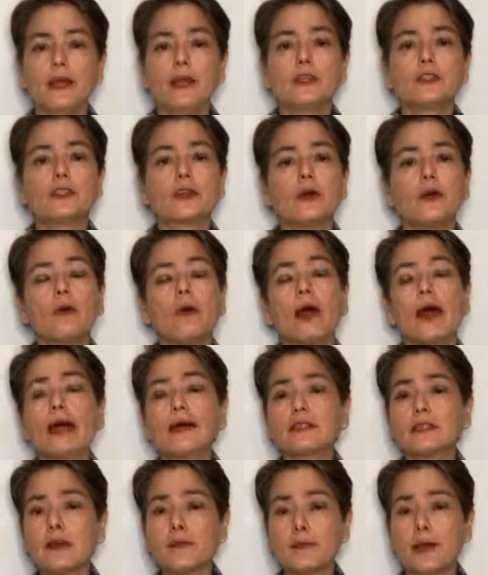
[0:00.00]
So
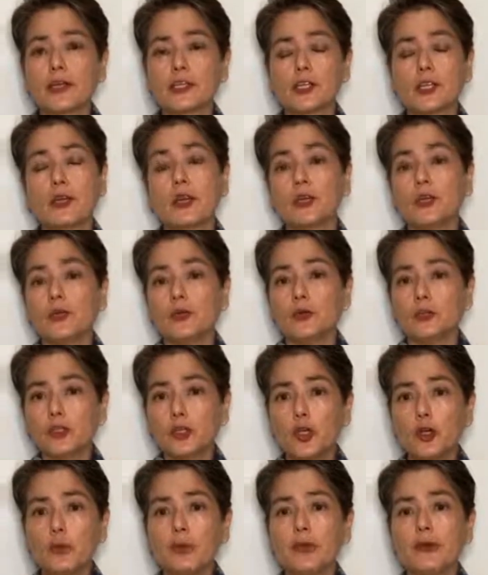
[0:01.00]
as I mentioned, acute
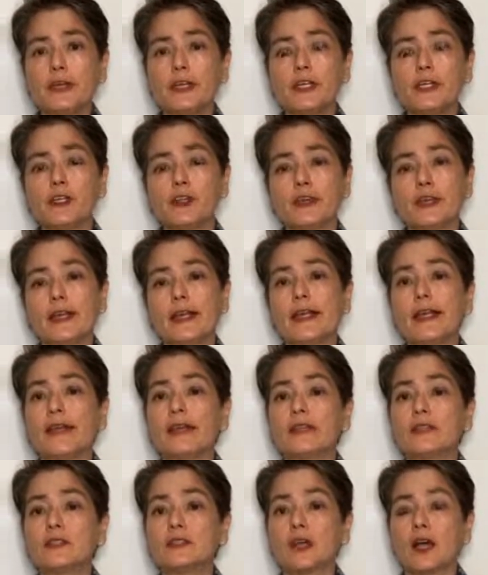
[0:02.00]
tubular injury
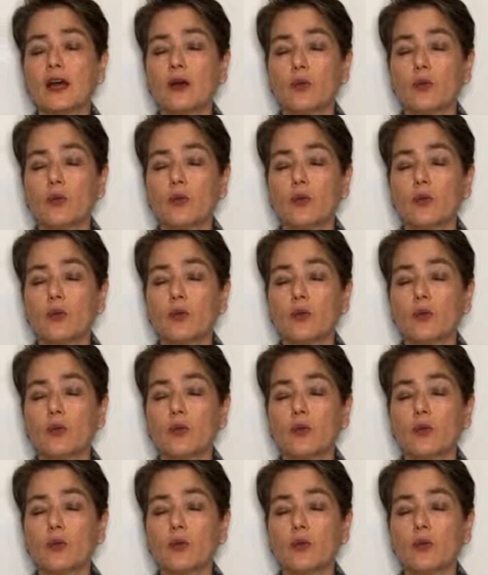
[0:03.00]
is